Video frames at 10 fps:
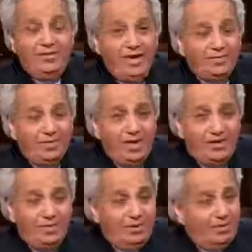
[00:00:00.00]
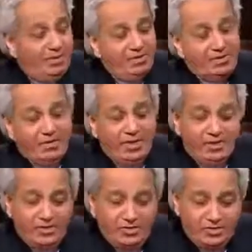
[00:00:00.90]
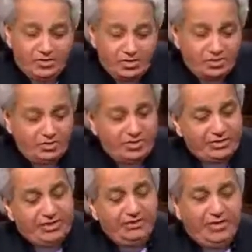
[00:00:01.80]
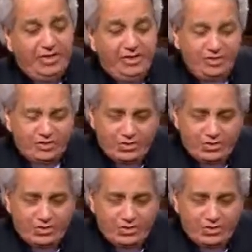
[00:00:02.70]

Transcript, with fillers: they've helped a lot of people, because look at the good surgeries they've done, the